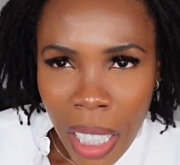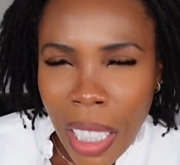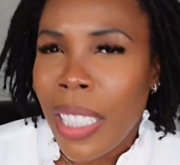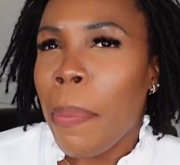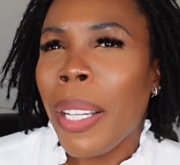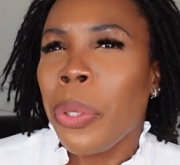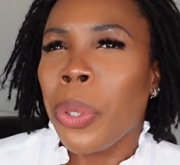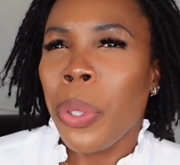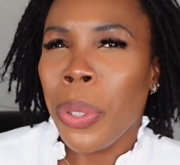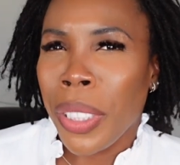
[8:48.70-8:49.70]
He's about to
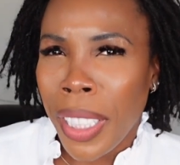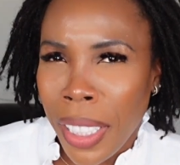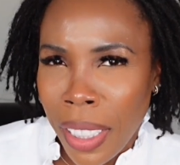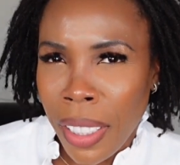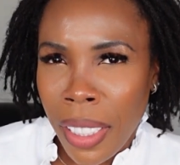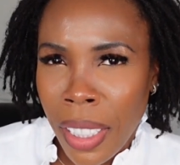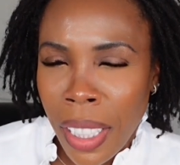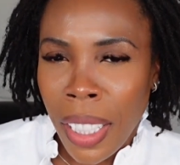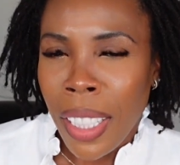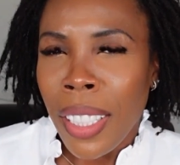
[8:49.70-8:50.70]
show you shaggy.
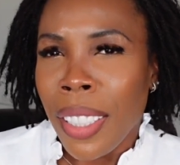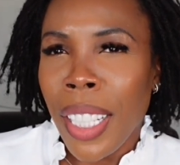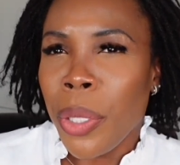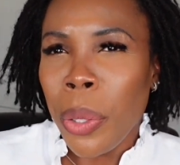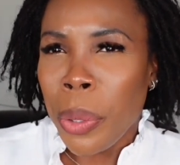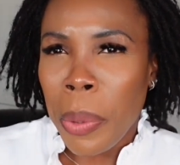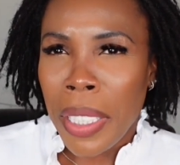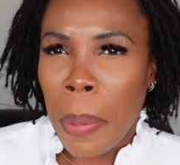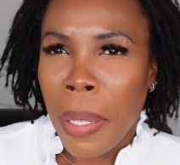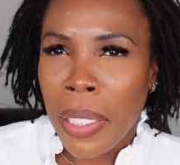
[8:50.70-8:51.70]
There's no two ways
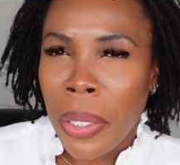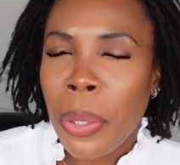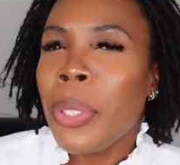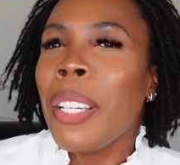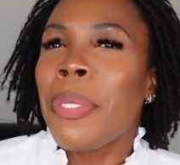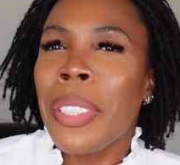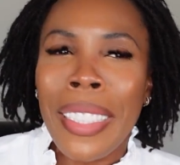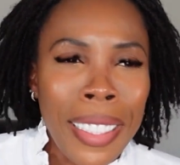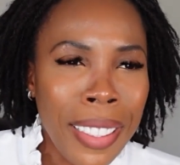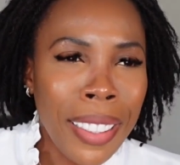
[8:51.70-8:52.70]
about it. You don't even
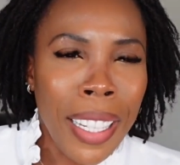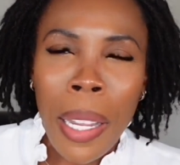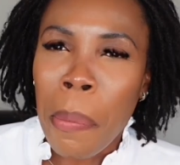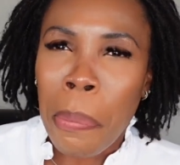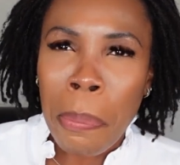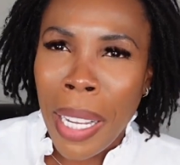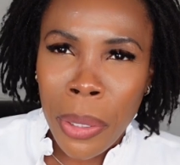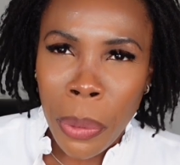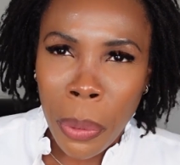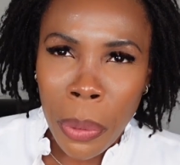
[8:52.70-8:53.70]
need a
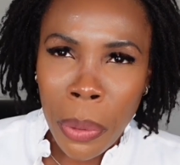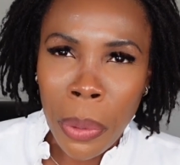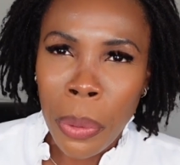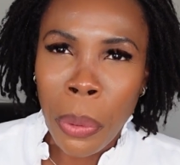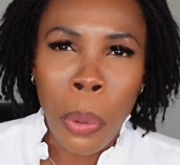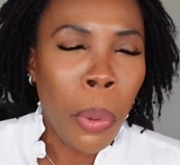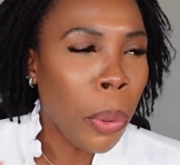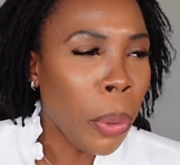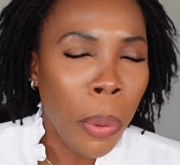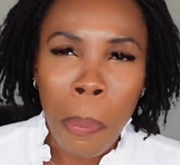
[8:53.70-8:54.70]
pastor
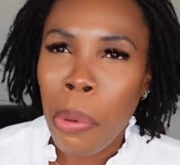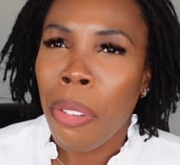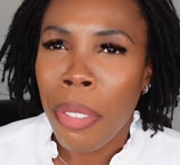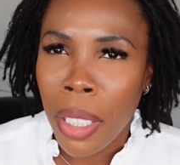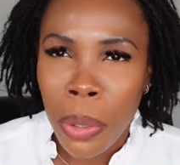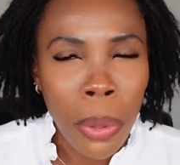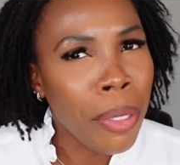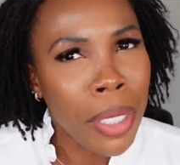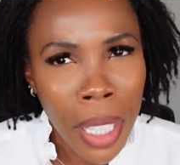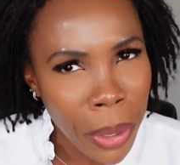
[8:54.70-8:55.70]
or prophets to
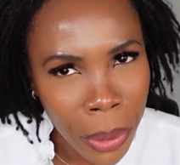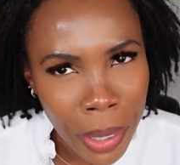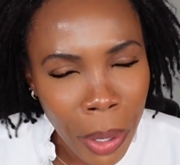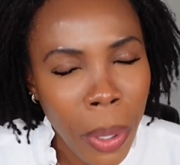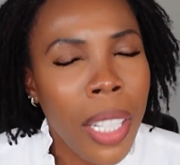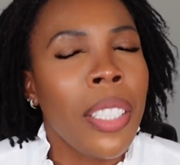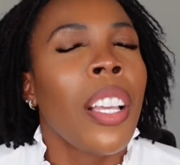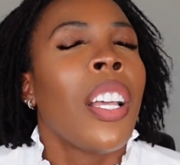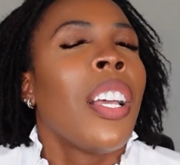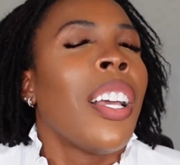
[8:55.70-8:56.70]
even tell you
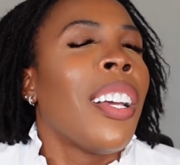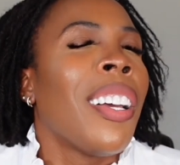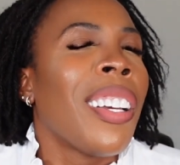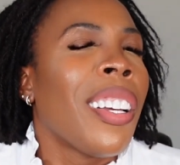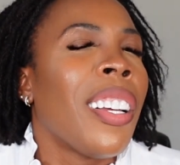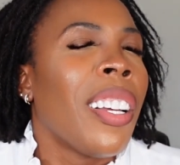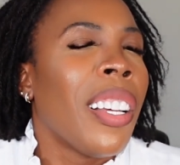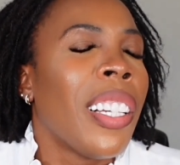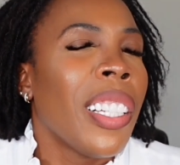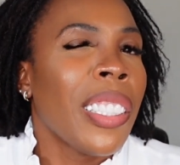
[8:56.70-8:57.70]
otherwise.
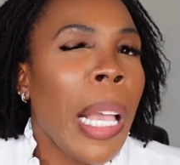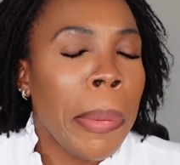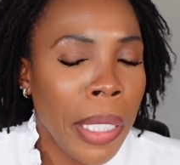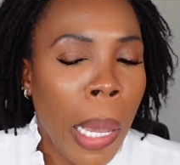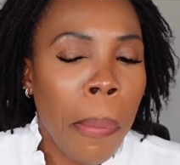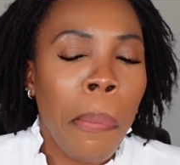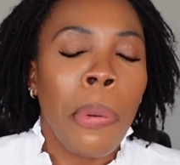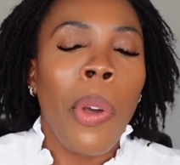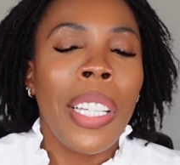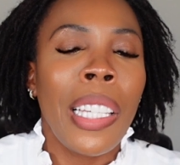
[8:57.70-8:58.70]
Sharp,
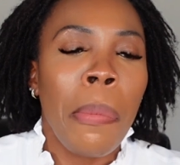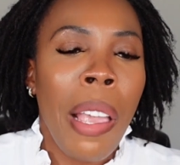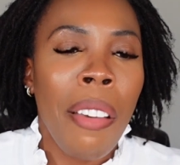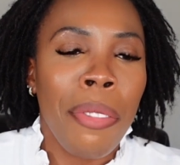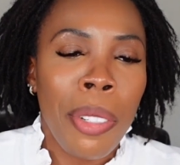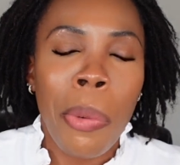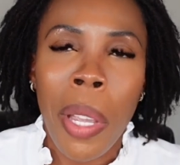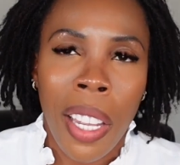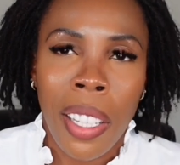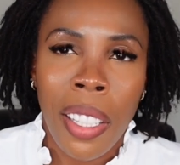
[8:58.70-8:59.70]
block him
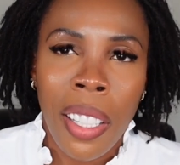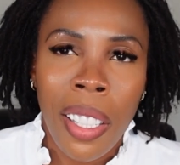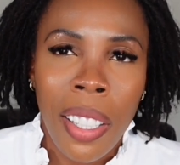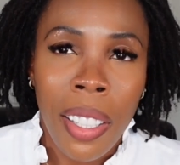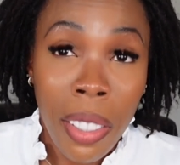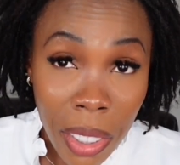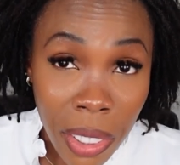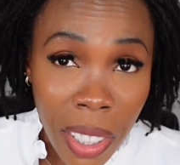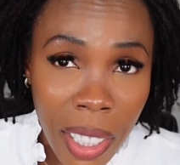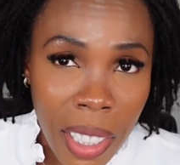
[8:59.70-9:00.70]
everywhere. Do
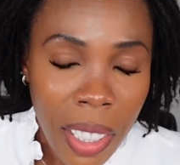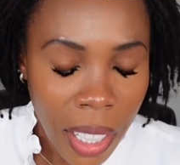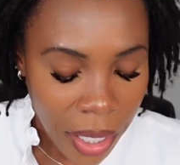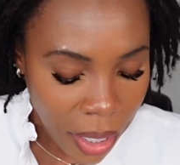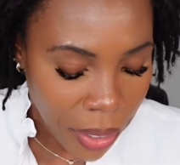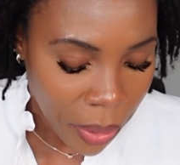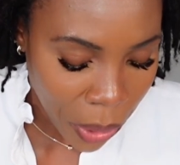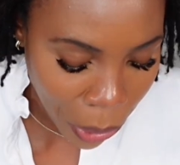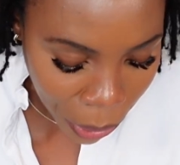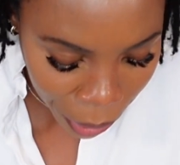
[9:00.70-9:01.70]
you understand?
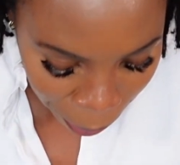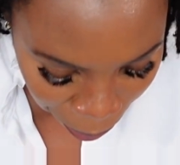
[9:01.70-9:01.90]
Good.